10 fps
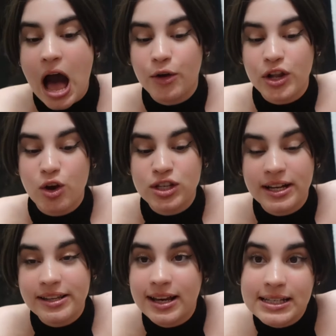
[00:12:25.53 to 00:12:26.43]
In
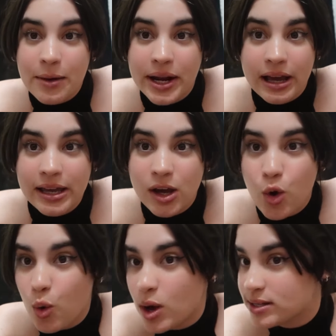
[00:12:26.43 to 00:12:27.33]
Cuba, rice
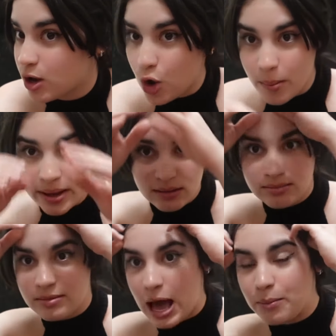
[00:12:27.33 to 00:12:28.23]
and beans form
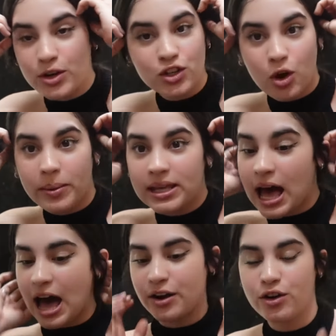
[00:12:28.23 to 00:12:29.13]
the foundation of a
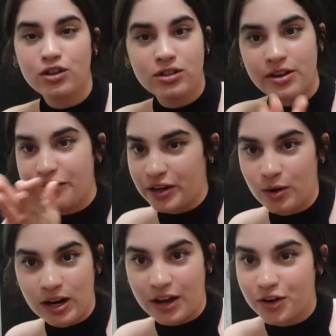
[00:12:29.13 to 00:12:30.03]
good meal.
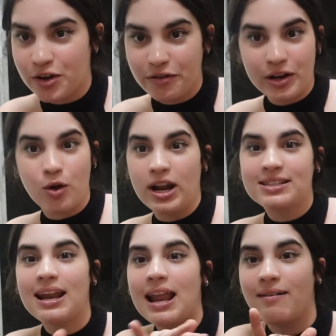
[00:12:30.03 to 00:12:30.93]
It's a
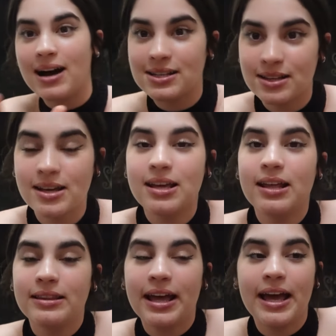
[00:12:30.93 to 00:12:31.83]
staple dish that's
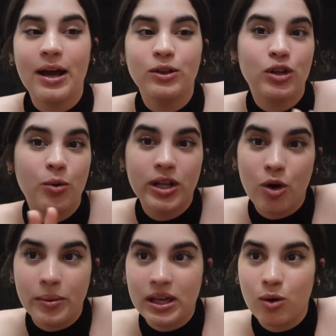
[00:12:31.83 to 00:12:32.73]
eaten regularly by
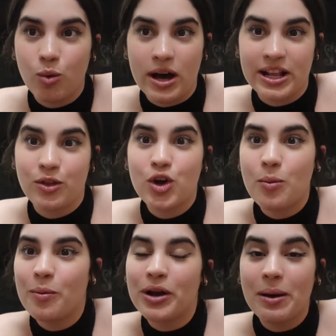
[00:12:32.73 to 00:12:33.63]
Cubans.
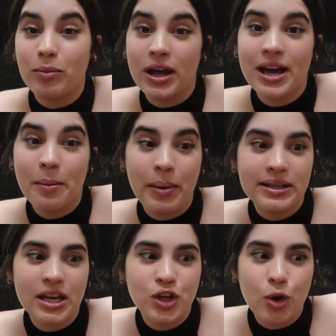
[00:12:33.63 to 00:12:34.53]
In Spain, I
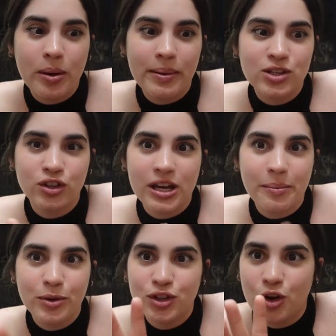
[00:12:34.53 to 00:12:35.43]
can go without eating
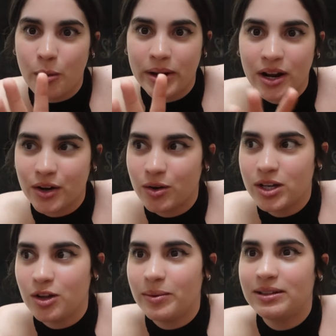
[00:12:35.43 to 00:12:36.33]
rice and not miss it.
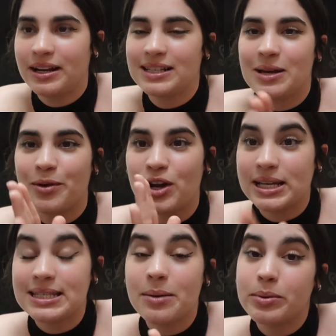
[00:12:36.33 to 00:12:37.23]
But here,
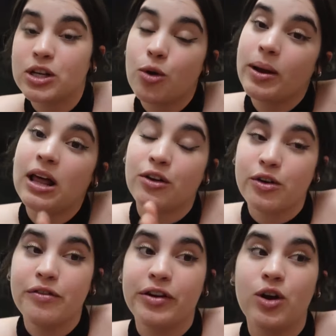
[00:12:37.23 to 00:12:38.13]
rice and beans are
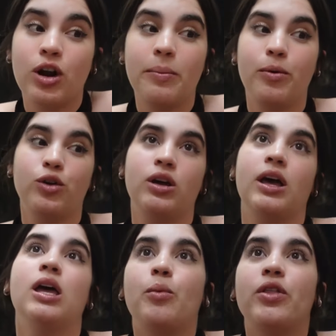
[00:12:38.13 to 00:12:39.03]
always eaten,
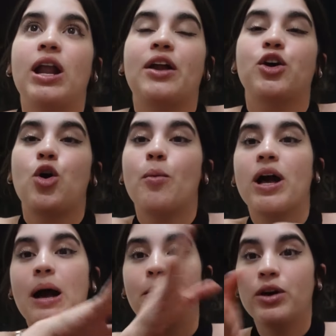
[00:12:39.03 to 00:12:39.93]
especially rice.
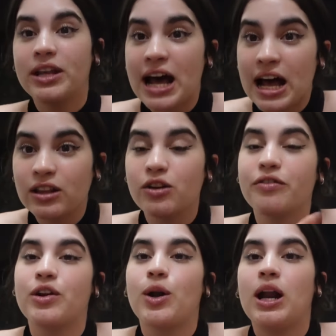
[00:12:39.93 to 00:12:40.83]
Like the
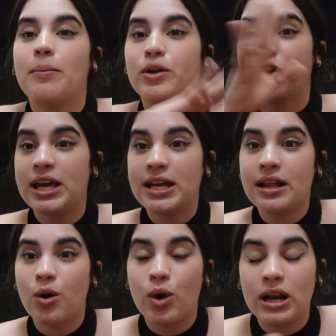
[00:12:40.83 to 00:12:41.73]
carbohydrate, the beans, the
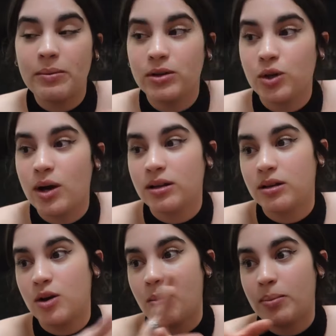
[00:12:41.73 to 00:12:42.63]
protein, it's a pretty
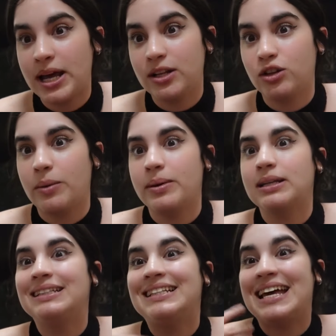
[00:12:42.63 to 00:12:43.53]
complete meal.
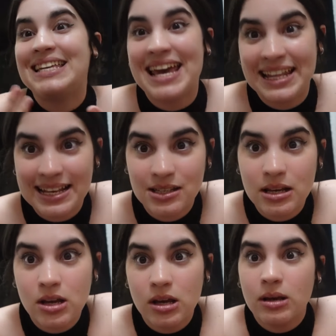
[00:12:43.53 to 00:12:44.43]
You also get
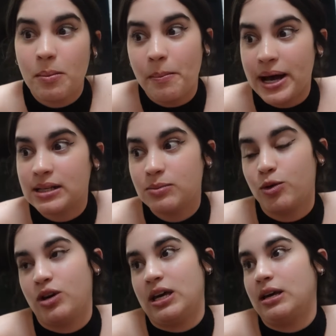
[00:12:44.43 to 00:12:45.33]
fuller because
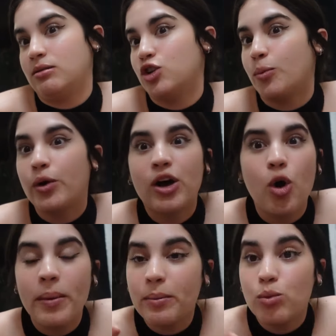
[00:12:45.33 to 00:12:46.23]
you can't eat a
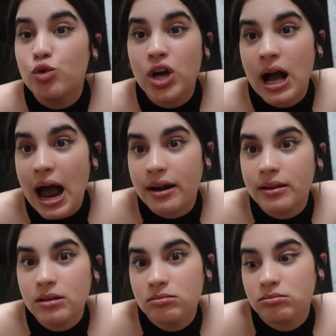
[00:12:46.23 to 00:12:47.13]
lot of meat.
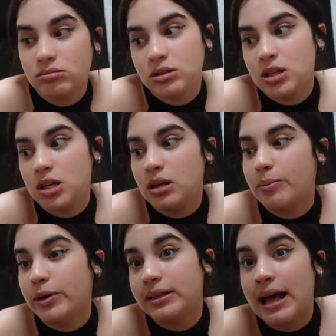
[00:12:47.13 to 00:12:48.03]

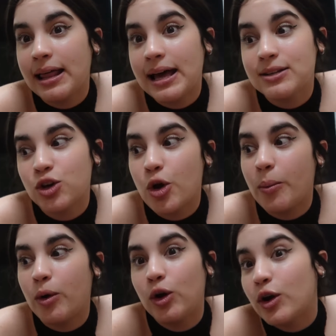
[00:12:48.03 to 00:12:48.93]
So that's the food
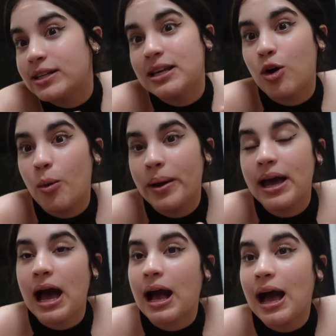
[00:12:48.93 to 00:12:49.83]
here and what I'll
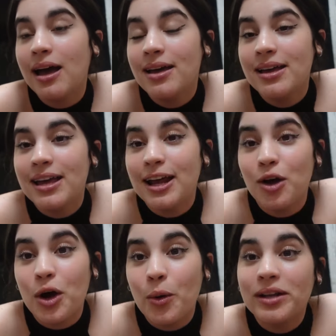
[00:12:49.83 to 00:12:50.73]
likely be eating for
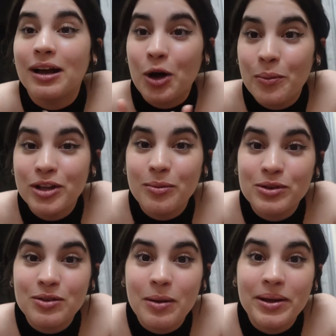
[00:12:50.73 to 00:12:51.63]
lunch and dinner,
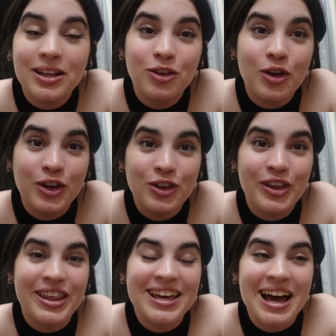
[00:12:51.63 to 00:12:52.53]
possibly every
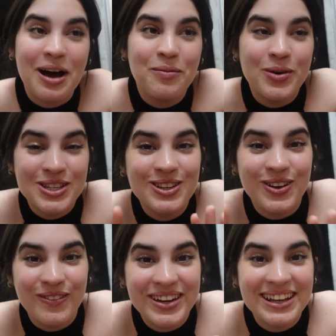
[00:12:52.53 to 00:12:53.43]
day, rice and
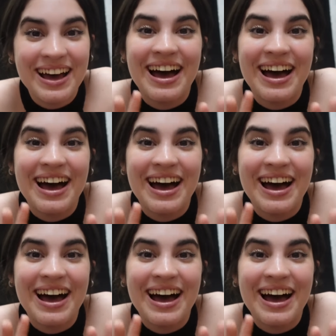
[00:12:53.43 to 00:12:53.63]
beans.